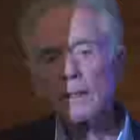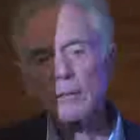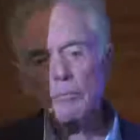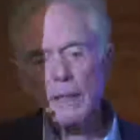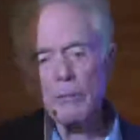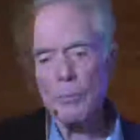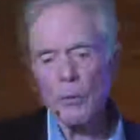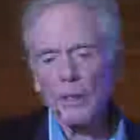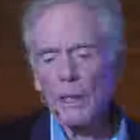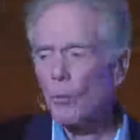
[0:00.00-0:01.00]
The main
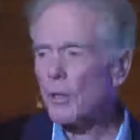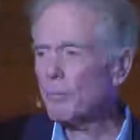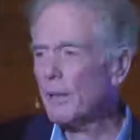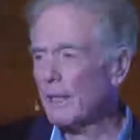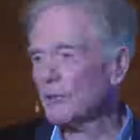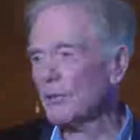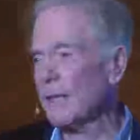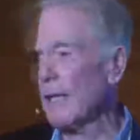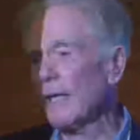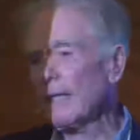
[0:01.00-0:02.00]
point I want to make
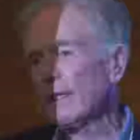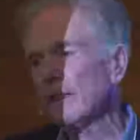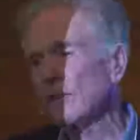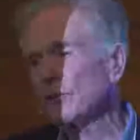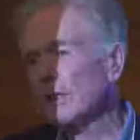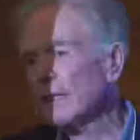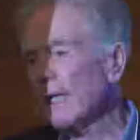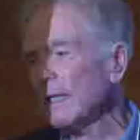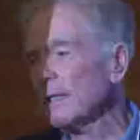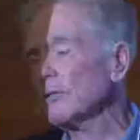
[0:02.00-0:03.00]
today is
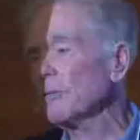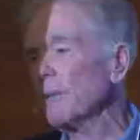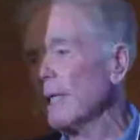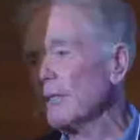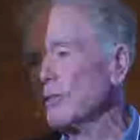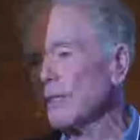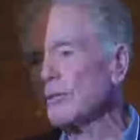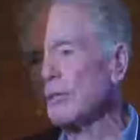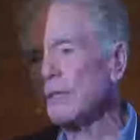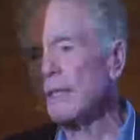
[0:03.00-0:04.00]
getting to
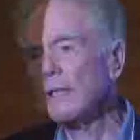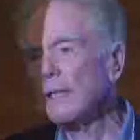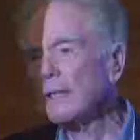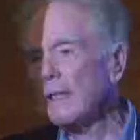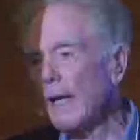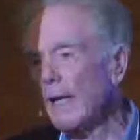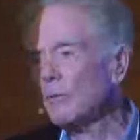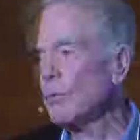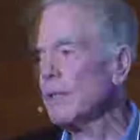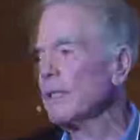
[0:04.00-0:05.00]
basics.
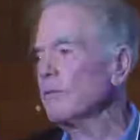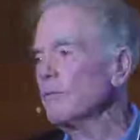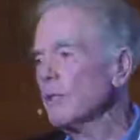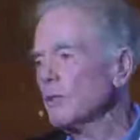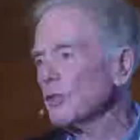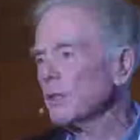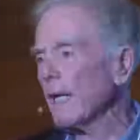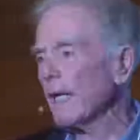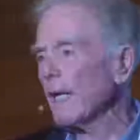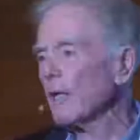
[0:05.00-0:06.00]
Can we envision
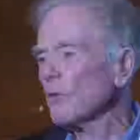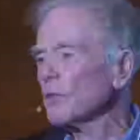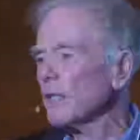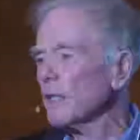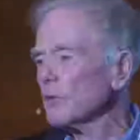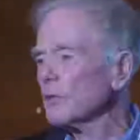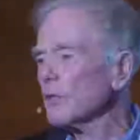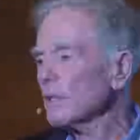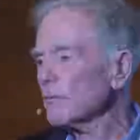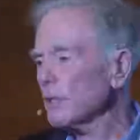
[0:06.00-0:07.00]
a healthcare
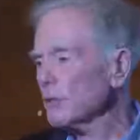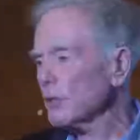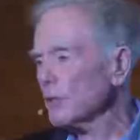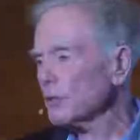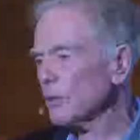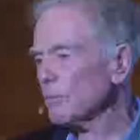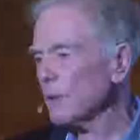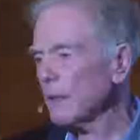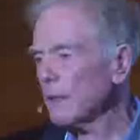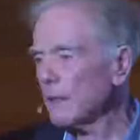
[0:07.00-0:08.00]
delivery system
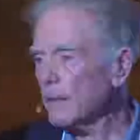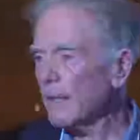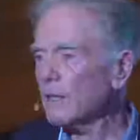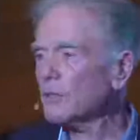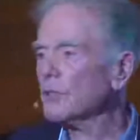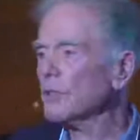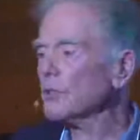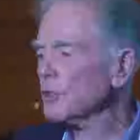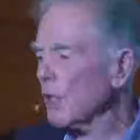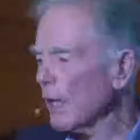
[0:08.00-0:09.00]
that is
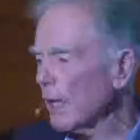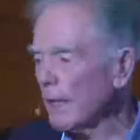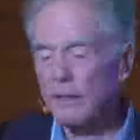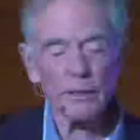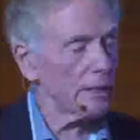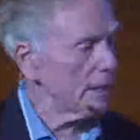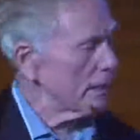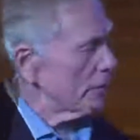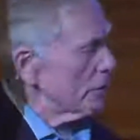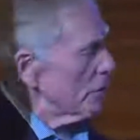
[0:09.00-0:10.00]
designed
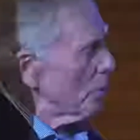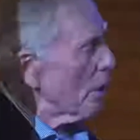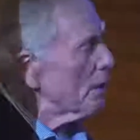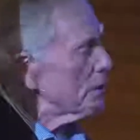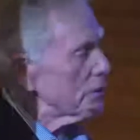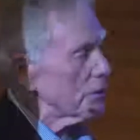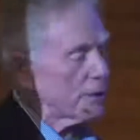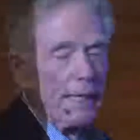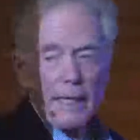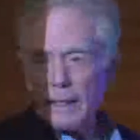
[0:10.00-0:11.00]
to
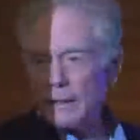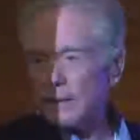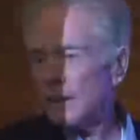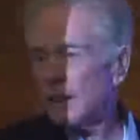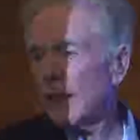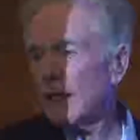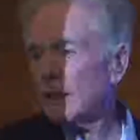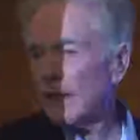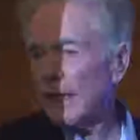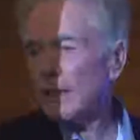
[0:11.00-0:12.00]
understand
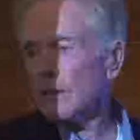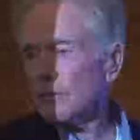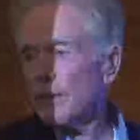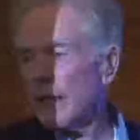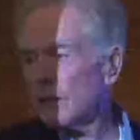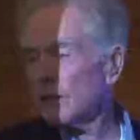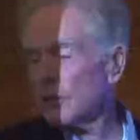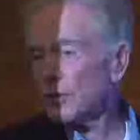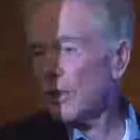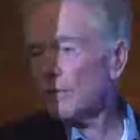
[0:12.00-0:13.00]
and take
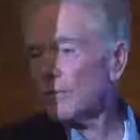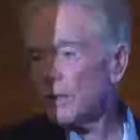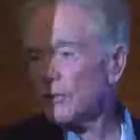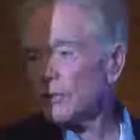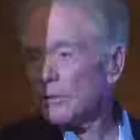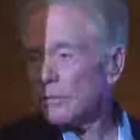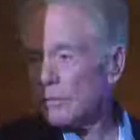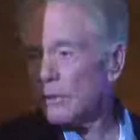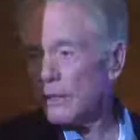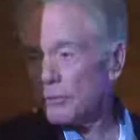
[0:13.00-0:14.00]
advantage of this,
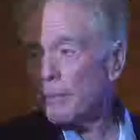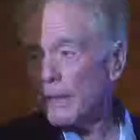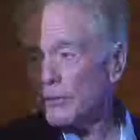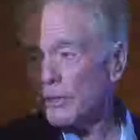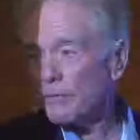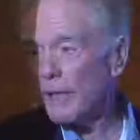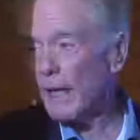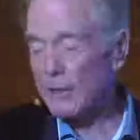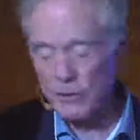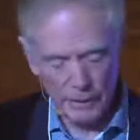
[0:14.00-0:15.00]
these basic
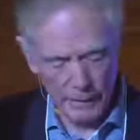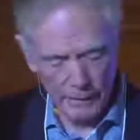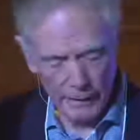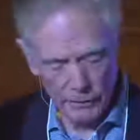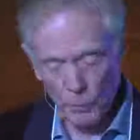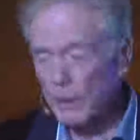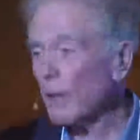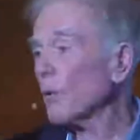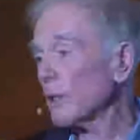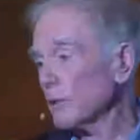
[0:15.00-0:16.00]
facts? And that's what
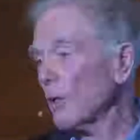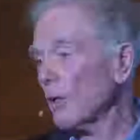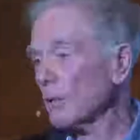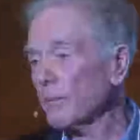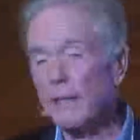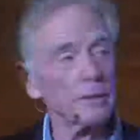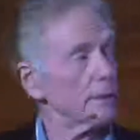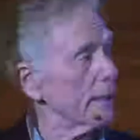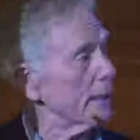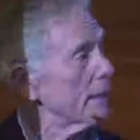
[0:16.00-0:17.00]
I want to talk about
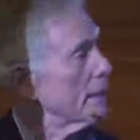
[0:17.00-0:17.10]
today.